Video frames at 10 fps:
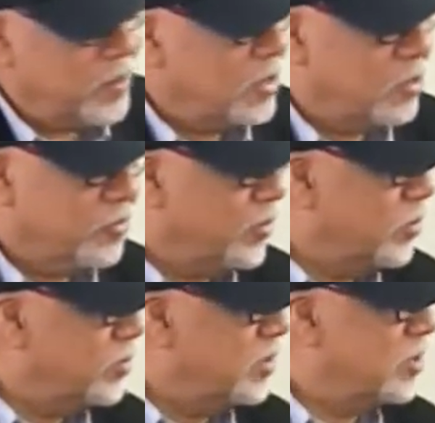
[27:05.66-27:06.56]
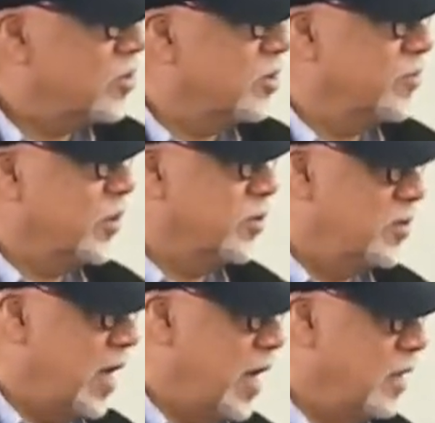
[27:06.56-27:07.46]
being the first this or the
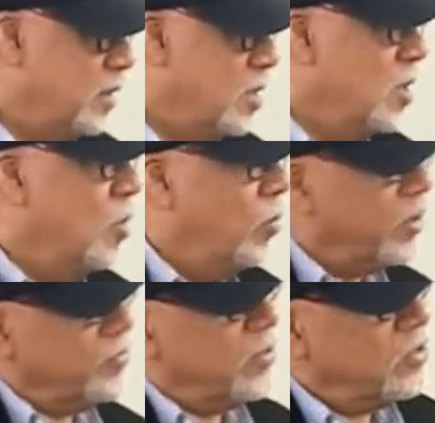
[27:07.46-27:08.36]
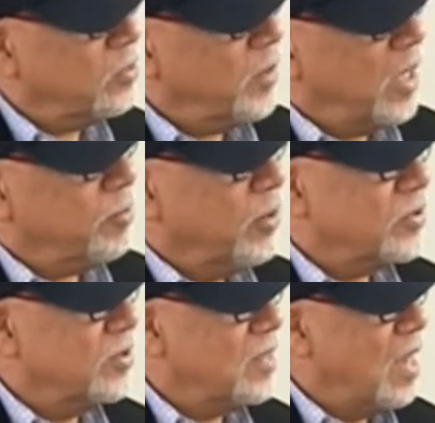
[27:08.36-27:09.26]
first that. What offends a black
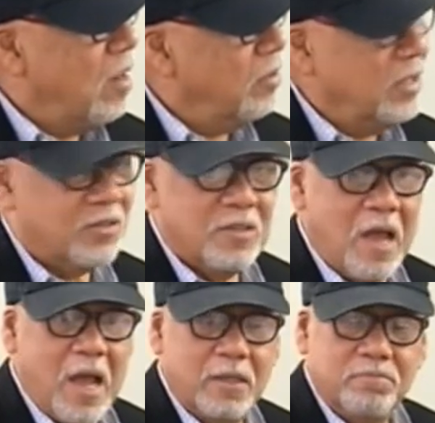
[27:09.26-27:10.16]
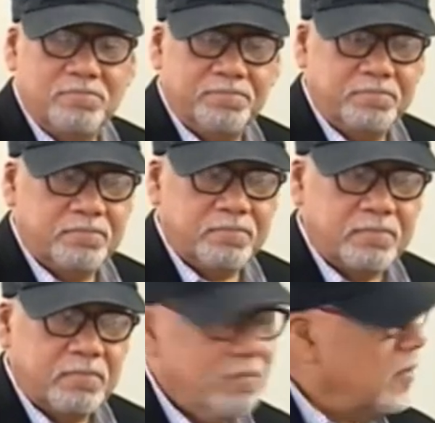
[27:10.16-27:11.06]
person now is not
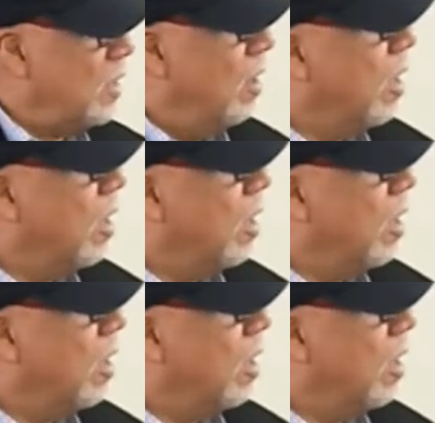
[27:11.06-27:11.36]
a